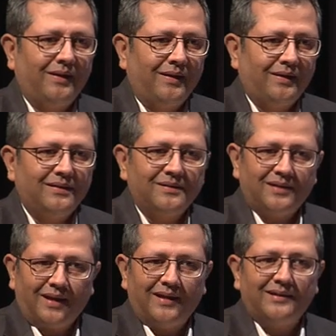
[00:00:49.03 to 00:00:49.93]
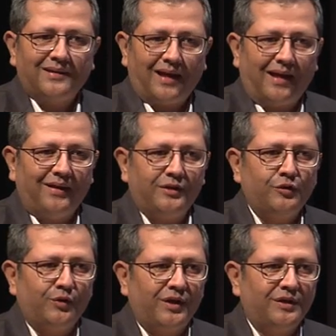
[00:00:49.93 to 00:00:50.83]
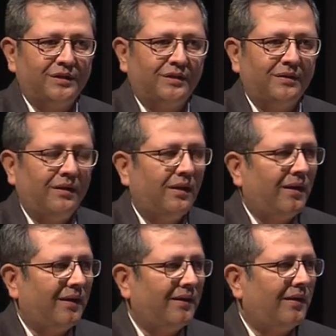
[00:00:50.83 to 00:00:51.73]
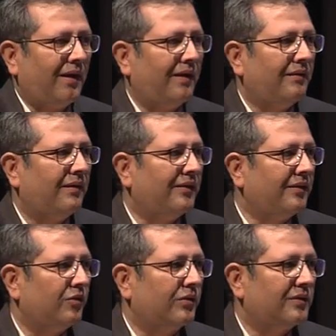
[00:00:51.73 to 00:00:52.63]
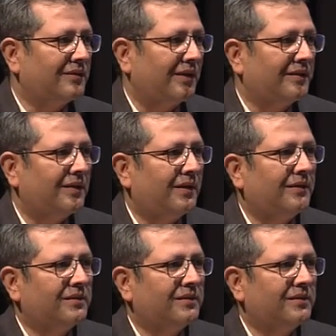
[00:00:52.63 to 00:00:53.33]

It is health and education. And I think Dr. Sanjay in